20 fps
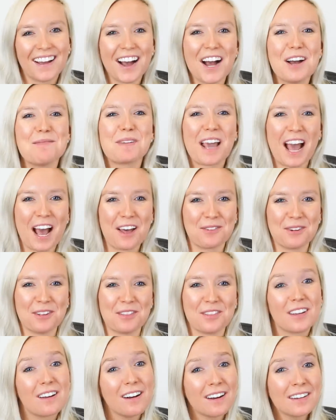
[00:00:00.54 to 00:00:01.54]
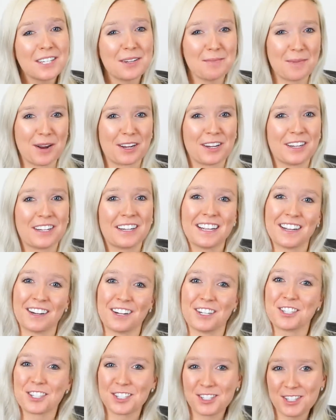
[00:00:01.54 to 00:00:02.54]
I'm Catherine, the content marketer here
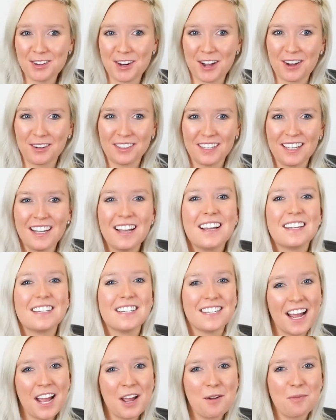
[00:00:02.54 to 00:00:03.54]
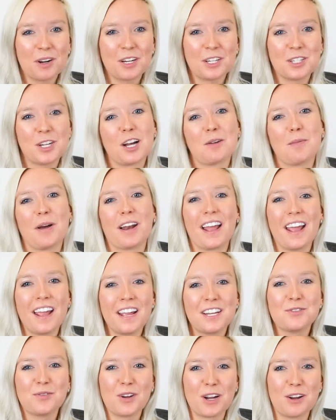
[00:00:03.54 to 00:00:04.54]
at Justuno. Today, we're going to talk about
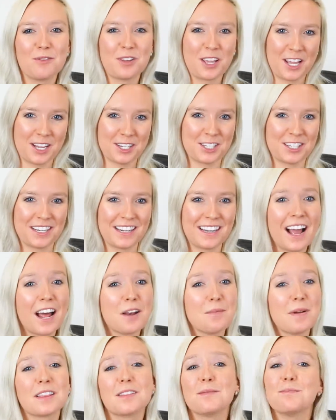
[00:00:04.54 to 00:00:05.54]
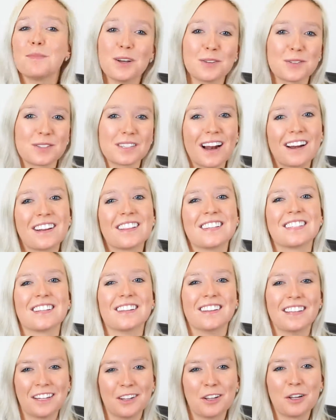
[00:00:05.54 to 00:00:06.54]
age verification and how to make the most out of these
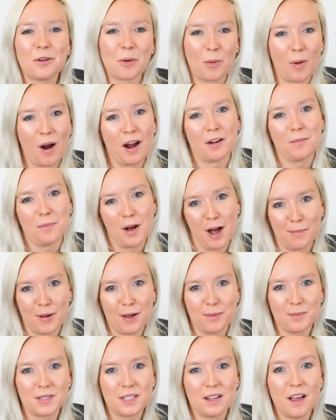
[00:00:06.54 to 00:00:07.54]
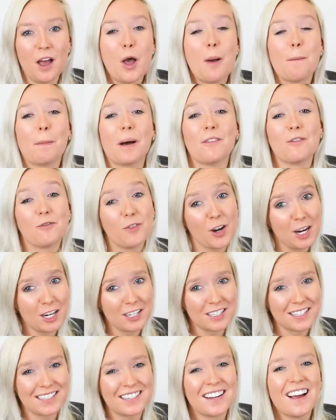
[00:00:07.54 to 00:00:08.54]
legally required pop-ups. But
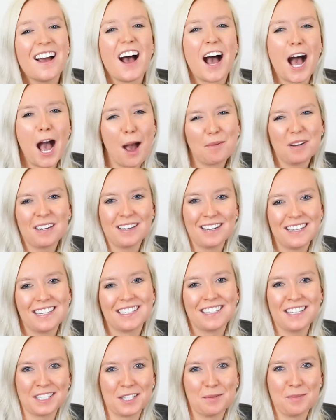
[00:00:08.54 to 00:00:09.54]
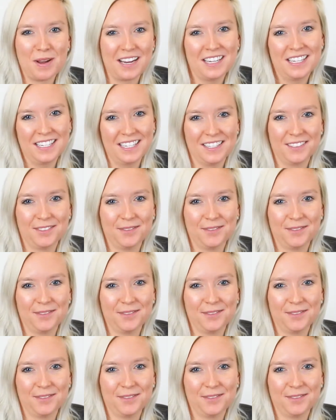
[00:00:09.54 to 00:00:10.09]
first, I'm going to need to see some ID.